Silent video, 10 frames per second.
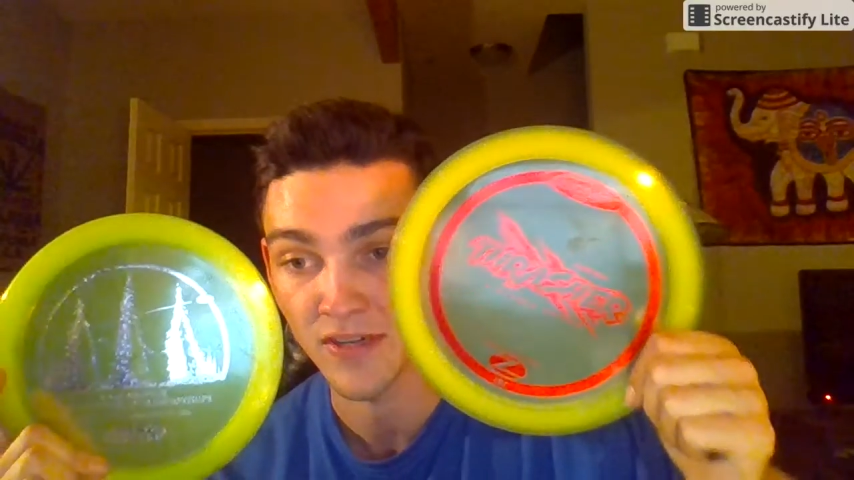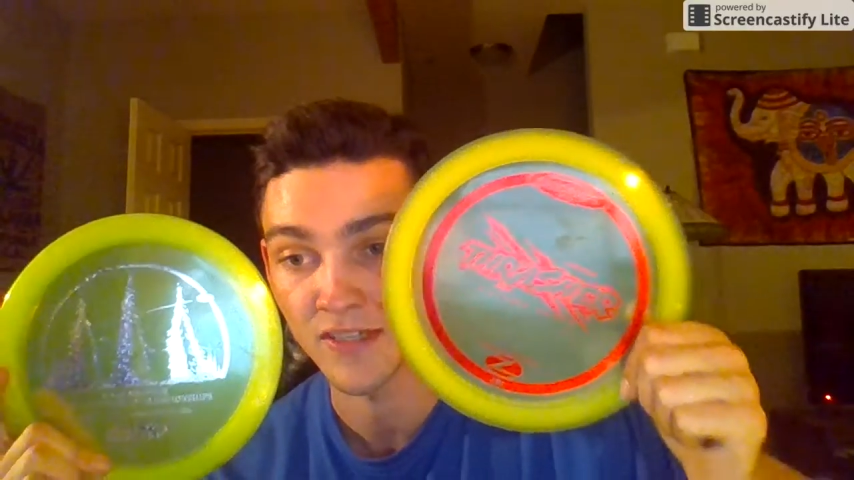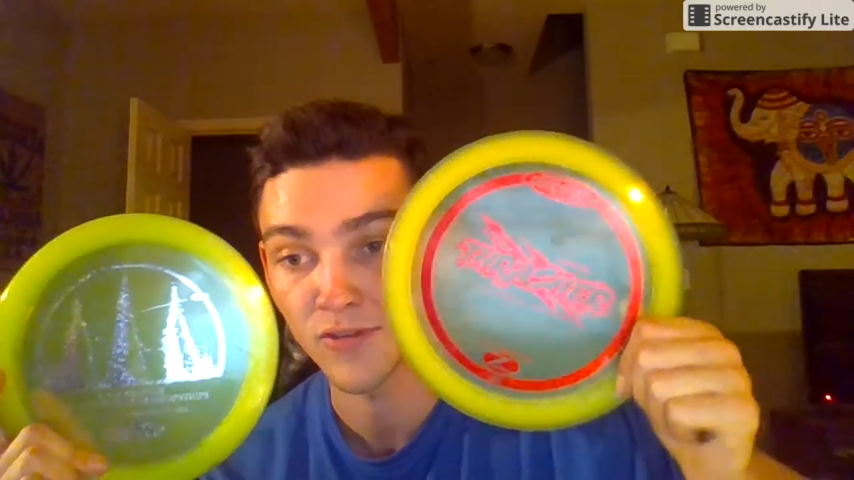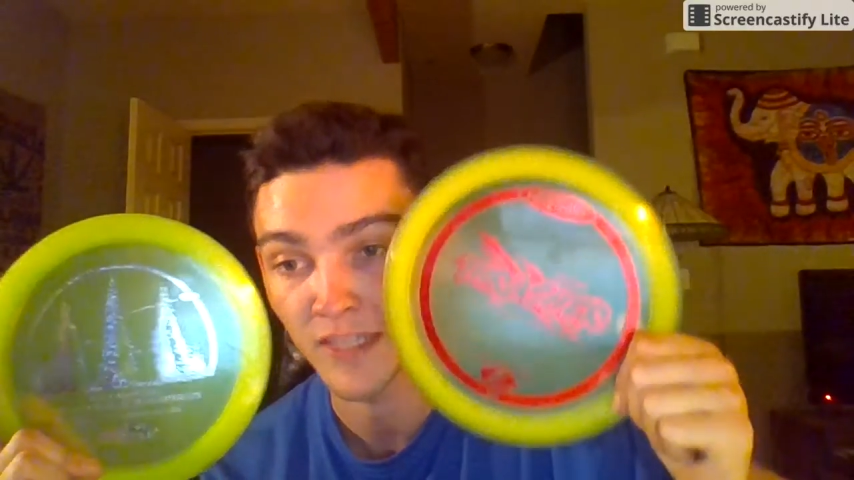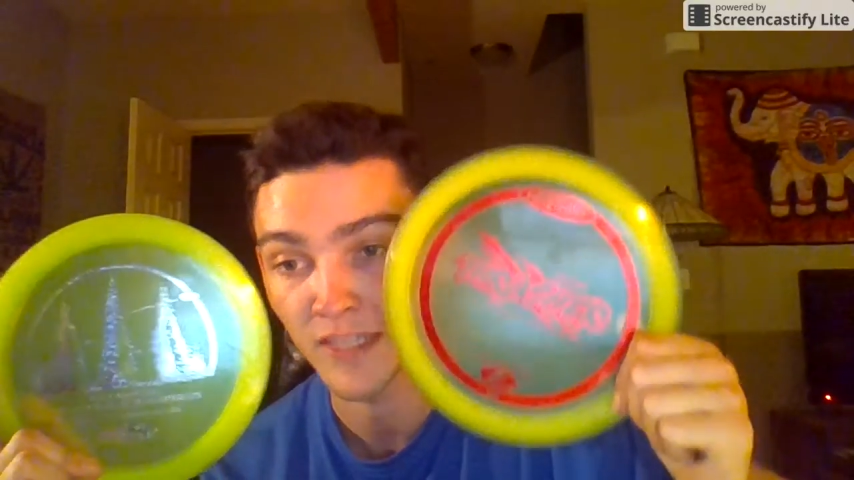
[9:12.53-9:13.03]
I
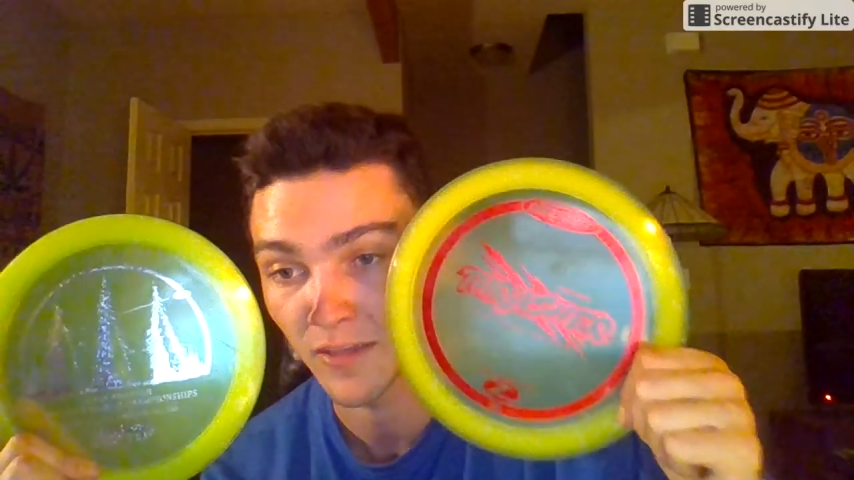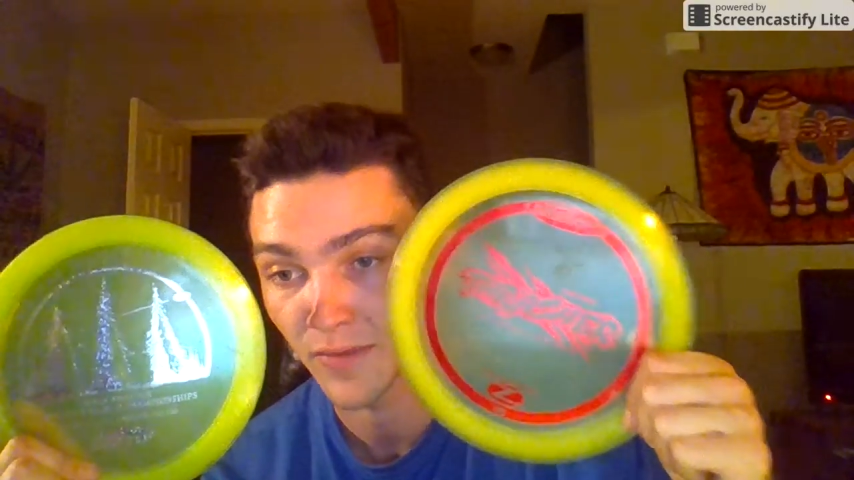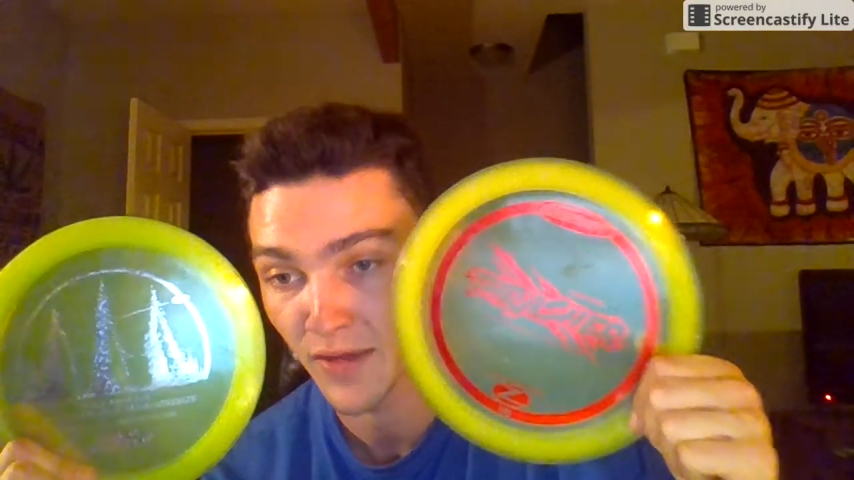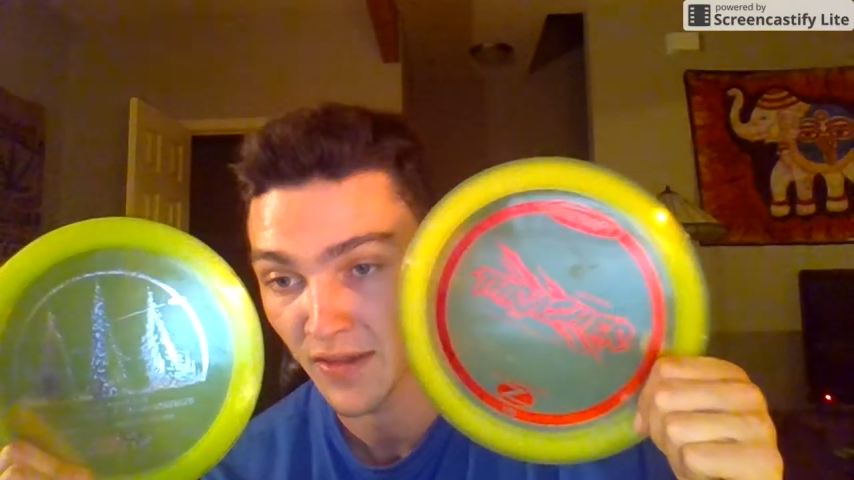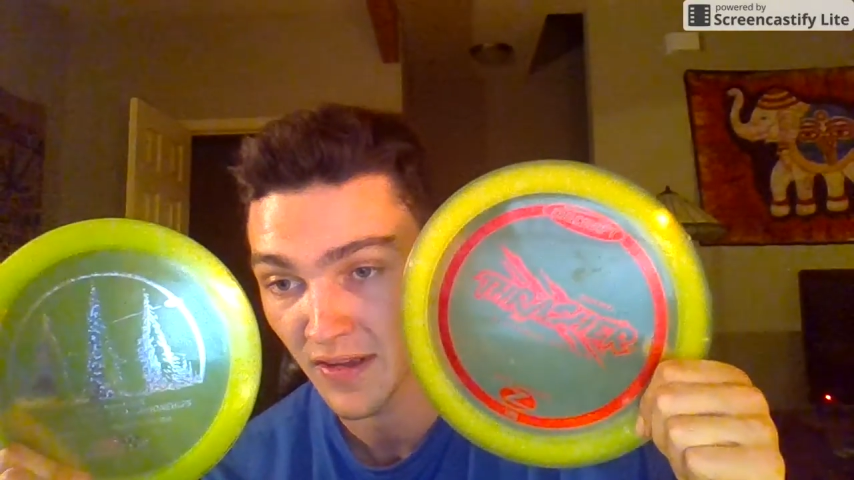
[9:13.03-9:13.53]
do keep
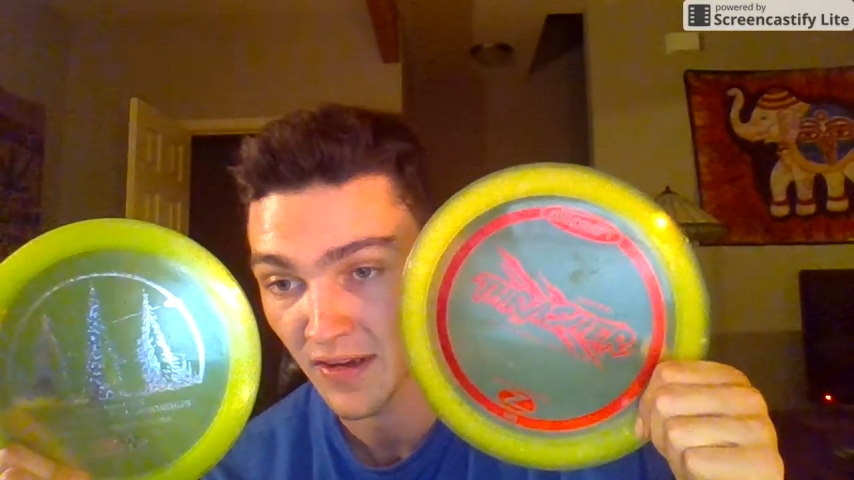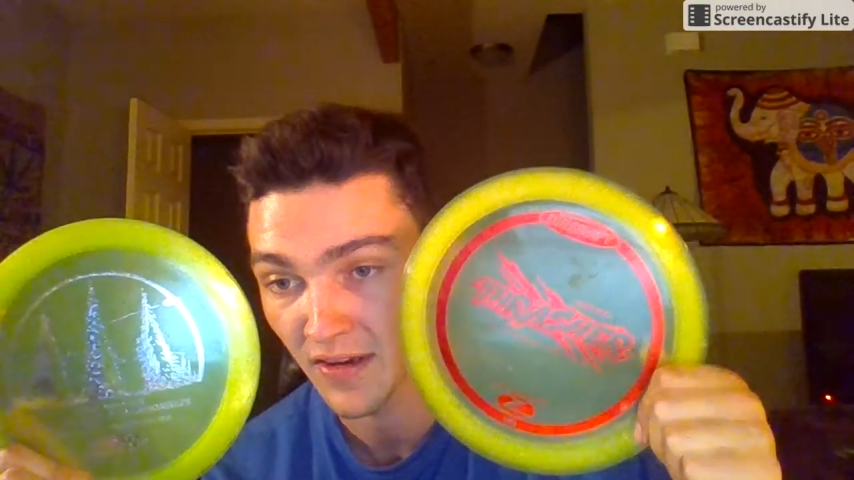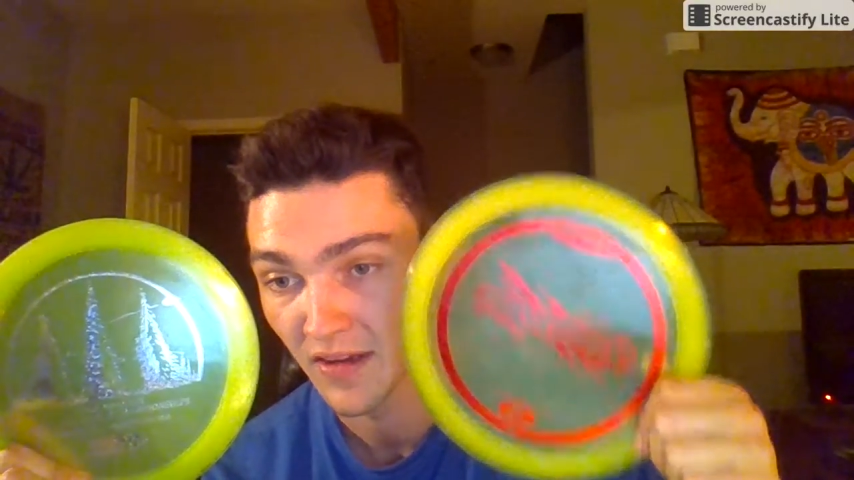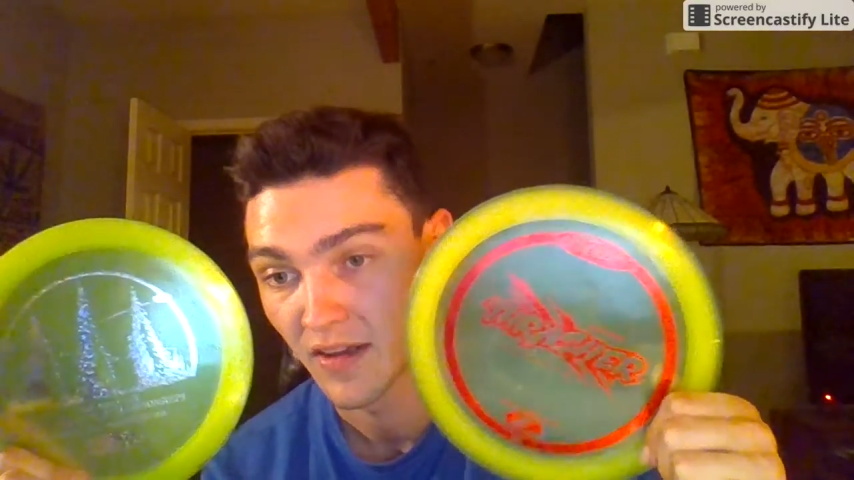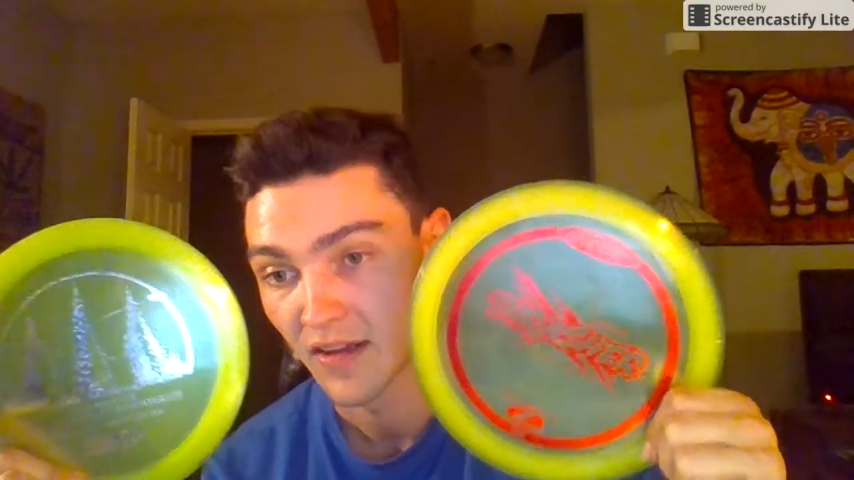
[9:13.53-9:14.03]
them in there